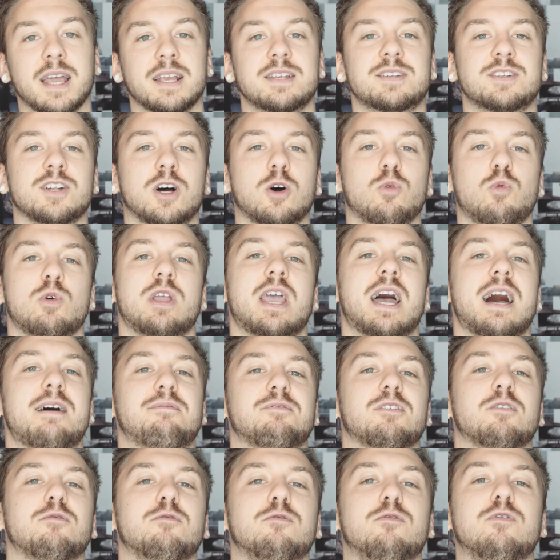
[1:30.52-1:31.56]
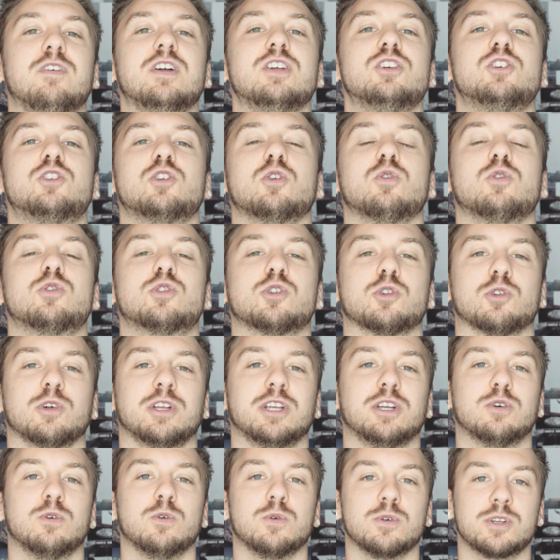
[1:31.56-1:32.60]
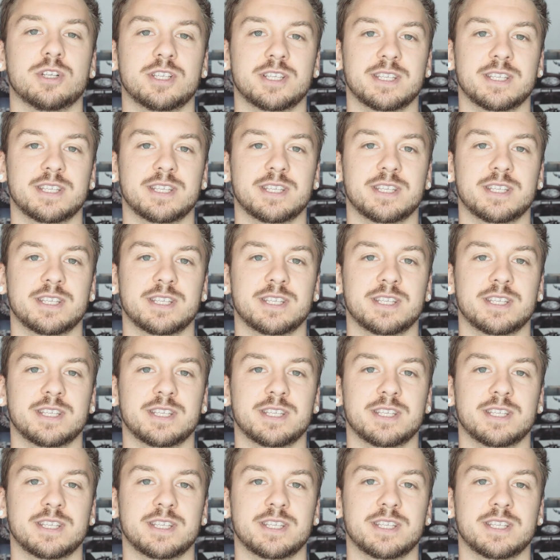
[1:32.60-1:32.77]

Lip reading: Next up, we have a visual treat called